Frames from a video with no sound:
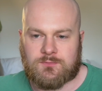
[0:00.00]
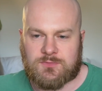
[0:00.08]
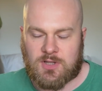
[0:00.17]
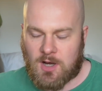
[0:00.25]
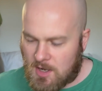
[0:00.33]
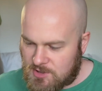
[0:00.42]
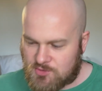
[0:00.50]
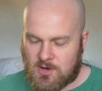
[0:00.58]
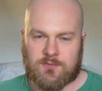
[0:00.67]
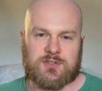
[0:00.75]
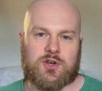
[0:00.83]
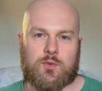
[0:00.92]
The Lions
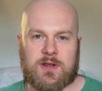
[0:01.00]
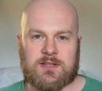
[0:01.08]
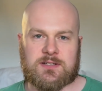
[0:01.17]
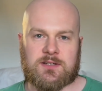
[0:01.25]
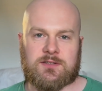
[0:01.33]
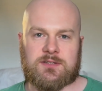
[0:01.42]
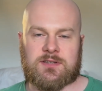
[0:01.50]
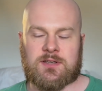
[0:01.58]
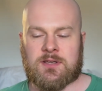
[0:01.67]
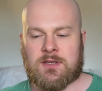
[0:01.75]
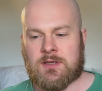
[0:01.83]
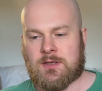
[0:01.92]
travel to Queensland.
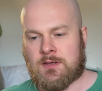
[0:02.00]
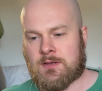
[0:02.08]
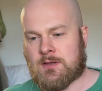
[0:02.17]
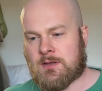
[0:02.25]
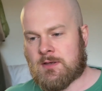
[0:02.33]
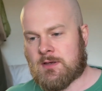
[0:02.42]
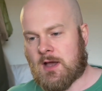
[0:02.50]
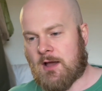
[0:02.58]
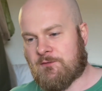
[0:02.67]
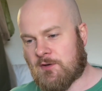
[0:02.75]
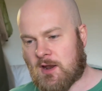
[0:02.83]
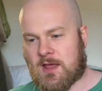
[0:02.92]
I
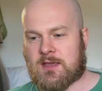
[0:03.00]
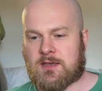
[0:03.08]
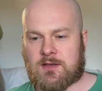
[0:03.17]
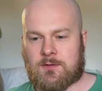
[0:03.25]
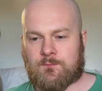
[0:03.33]
feel like